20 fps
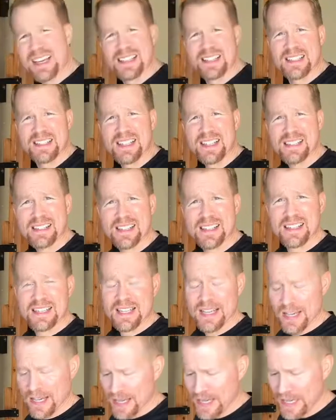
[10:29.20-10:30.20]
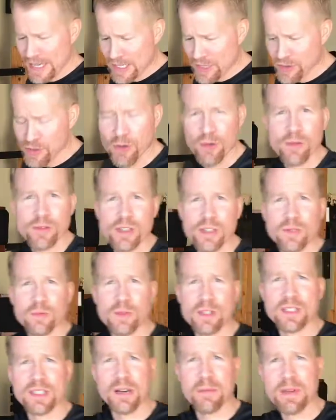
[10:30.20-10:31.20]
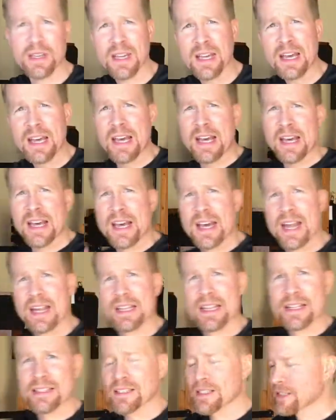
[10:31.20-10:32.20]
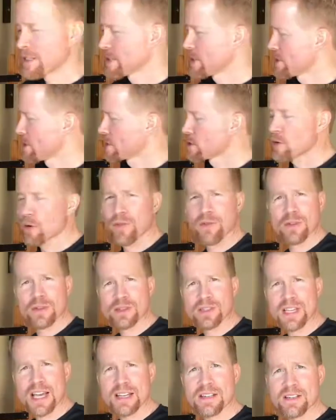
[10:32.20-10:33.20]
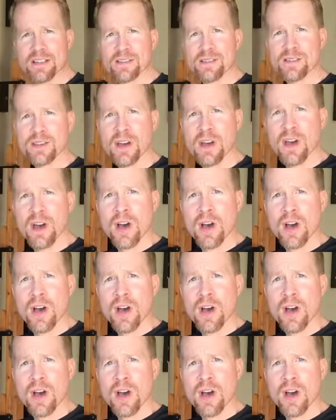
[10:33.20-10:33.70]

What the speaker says: it's a decent intro to the wooden dummy, and I like to go over the sections